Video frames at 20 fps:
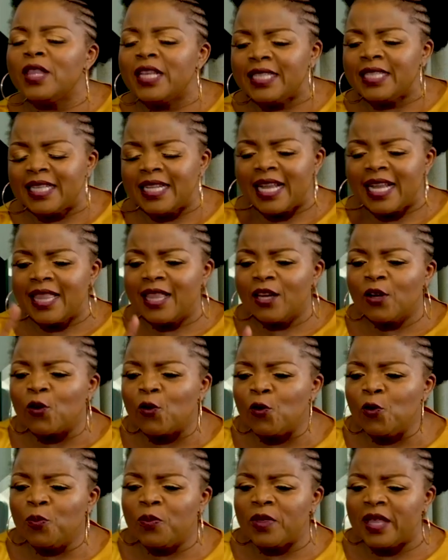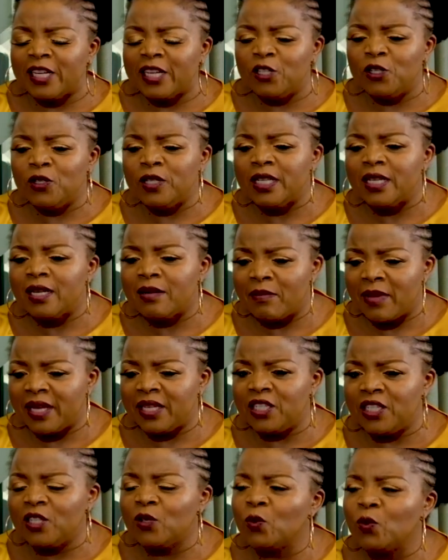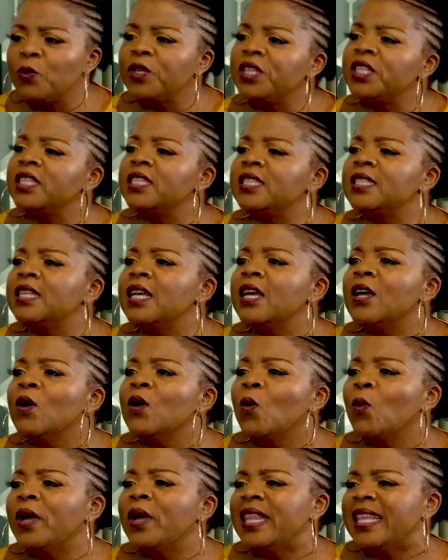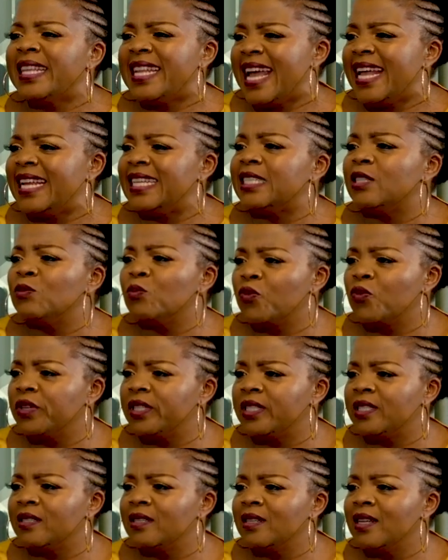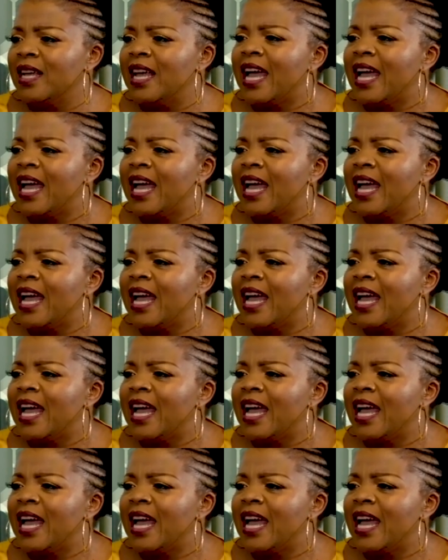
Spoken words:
there's another group that you didn't mention, which is where the dad is in prison.